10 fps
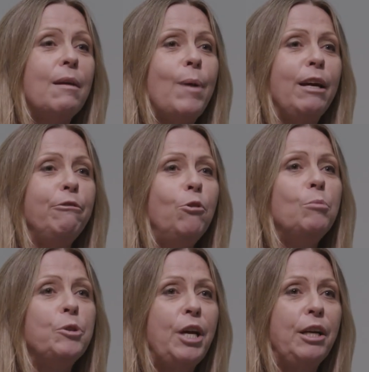make a
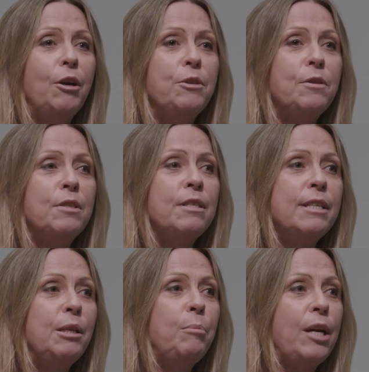formal diagnosis and
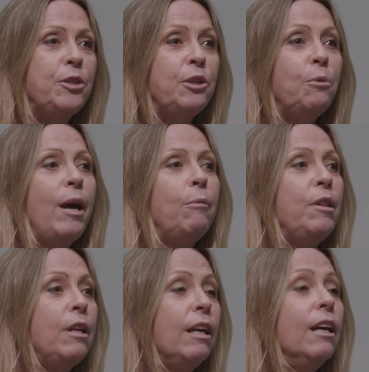send a patient away
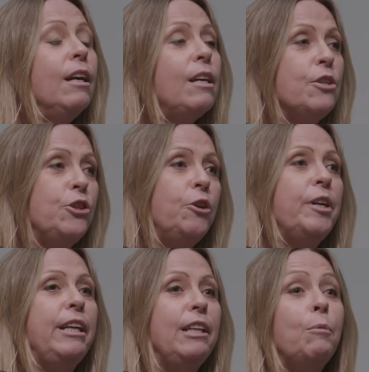with the
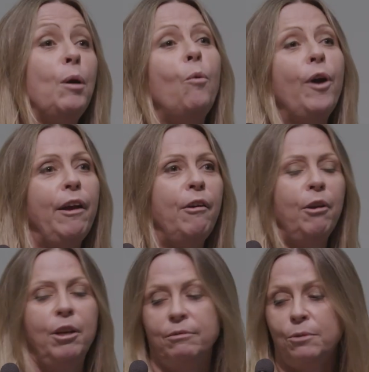assurity that we're working
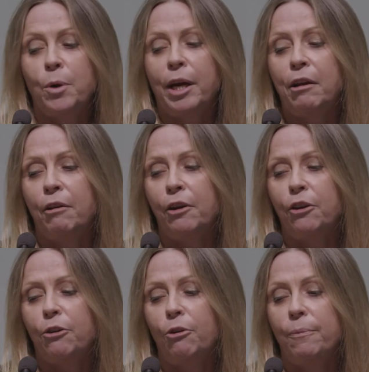on a cure.